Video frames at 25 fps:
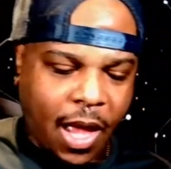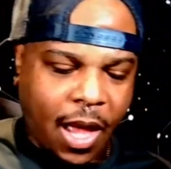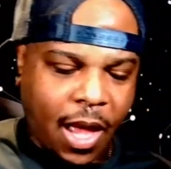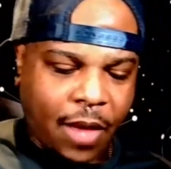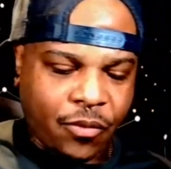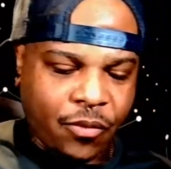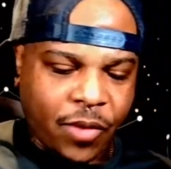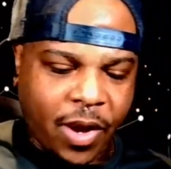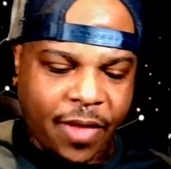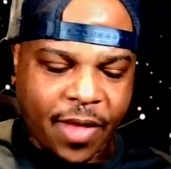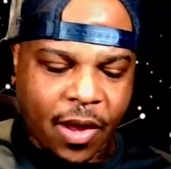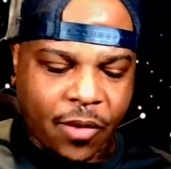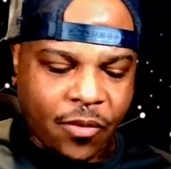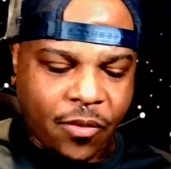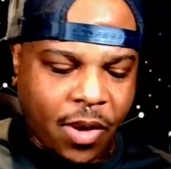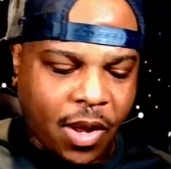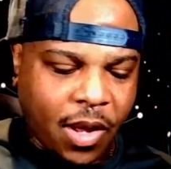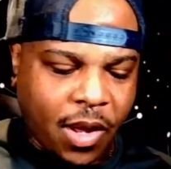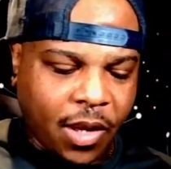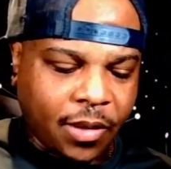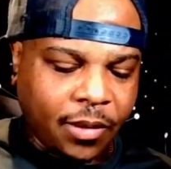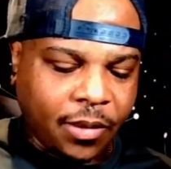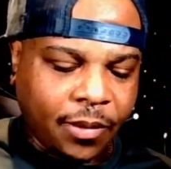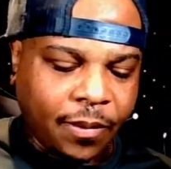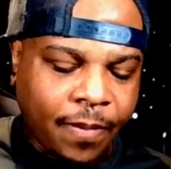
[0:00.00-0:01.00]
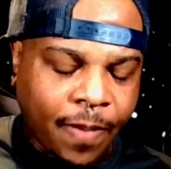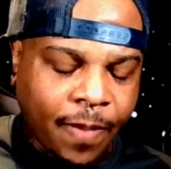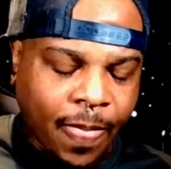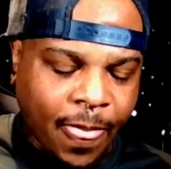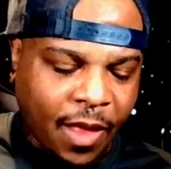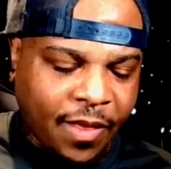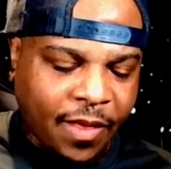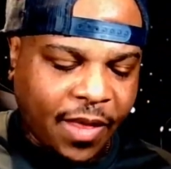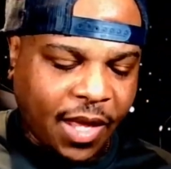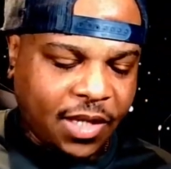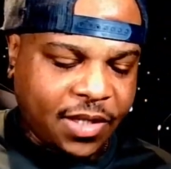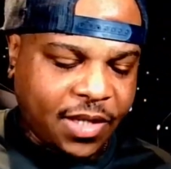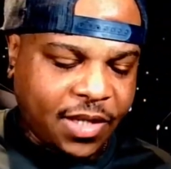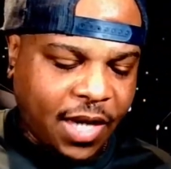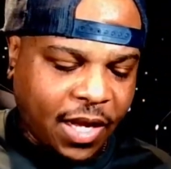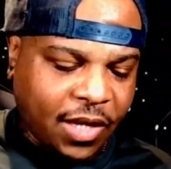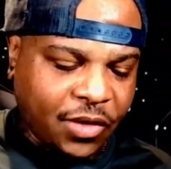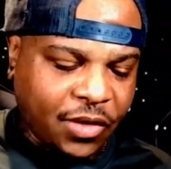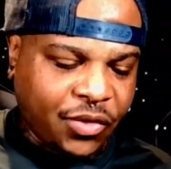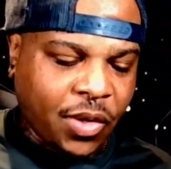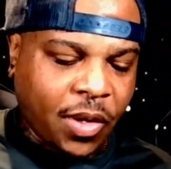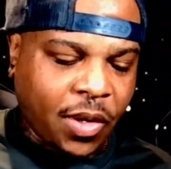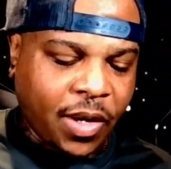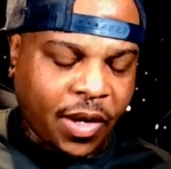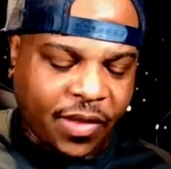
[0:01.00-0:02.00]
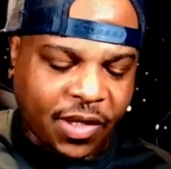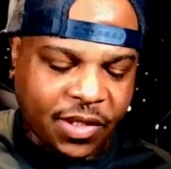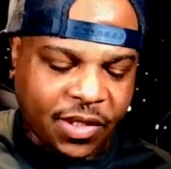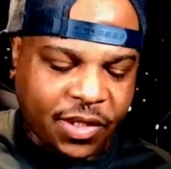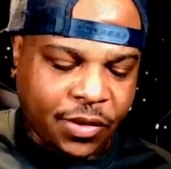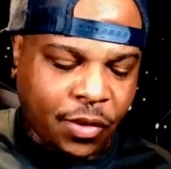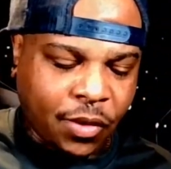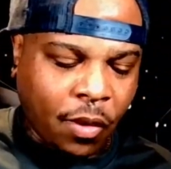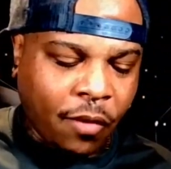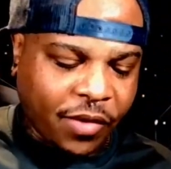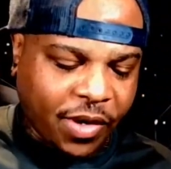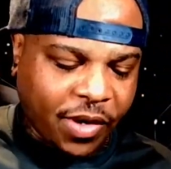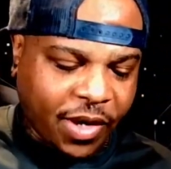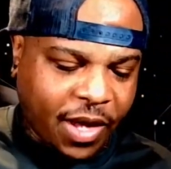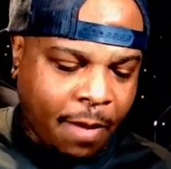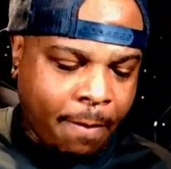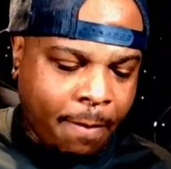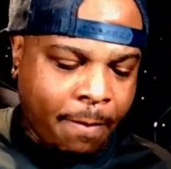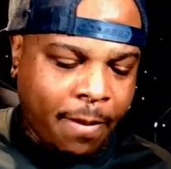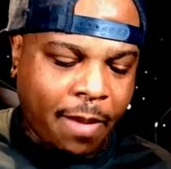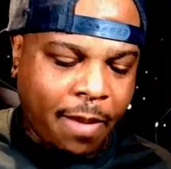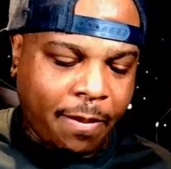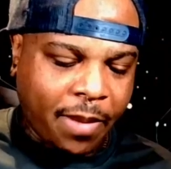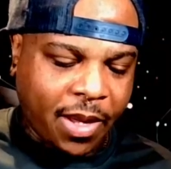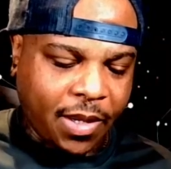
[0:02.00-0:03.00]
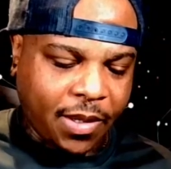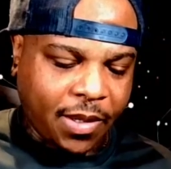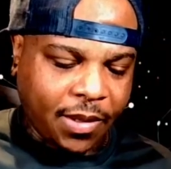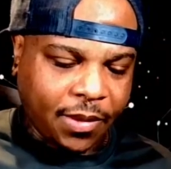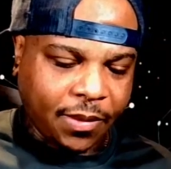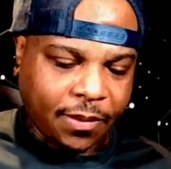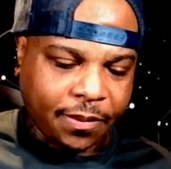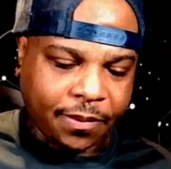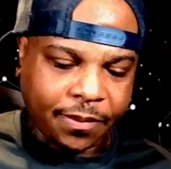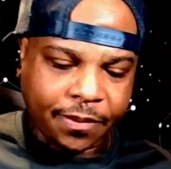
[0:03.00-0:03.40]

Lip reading: I read that wrong. That is not controlling. This is over a commitment.